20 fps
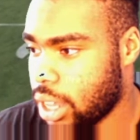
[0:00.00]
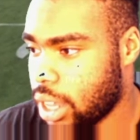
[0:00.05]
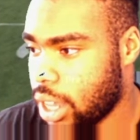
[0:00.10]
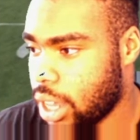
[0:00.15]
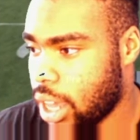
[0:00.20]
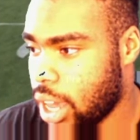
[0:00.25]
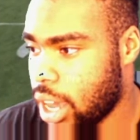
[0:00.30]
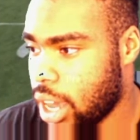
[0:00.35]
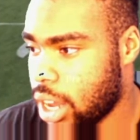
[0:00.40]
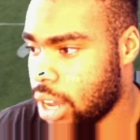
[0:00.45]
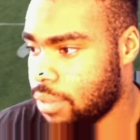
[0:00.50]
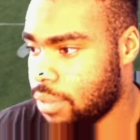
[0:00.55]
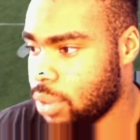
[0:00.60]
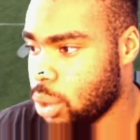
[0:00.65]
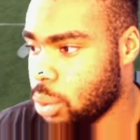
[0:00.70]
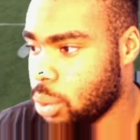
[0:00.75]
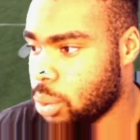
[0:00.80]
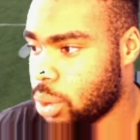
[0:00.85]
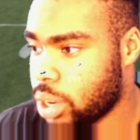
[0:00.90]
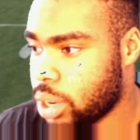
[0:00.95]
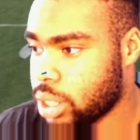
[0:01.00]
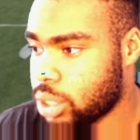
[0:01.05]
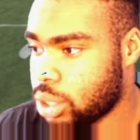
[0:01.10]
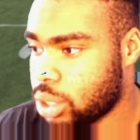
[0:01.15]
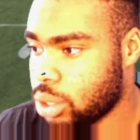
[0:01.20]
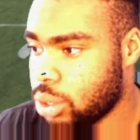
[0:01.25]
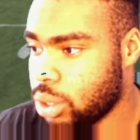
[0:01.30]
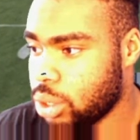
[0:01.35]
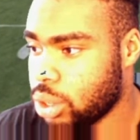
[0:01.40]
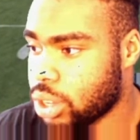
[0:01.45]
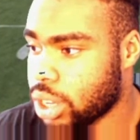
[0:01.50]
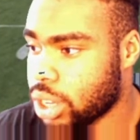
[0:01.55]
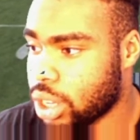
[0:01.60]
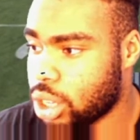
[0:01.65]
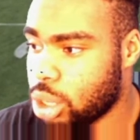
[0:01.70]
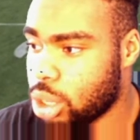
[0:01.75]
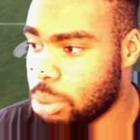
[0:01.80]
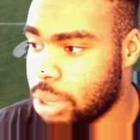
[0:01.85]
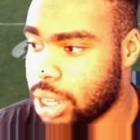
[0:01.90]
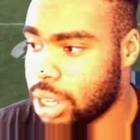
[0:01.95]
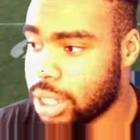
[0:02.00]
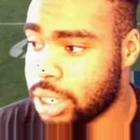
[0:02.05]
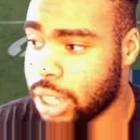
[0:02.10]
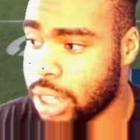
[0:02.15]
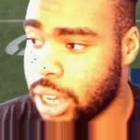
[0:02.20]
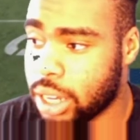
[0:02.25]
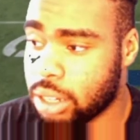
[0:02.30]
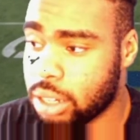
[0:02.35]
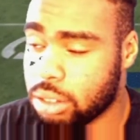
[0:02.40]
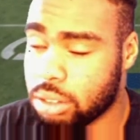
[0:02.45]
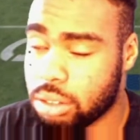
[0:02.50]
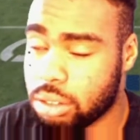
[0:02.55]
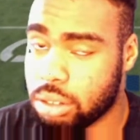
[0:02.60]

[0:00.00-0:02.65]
And if you want to, you can QB contain.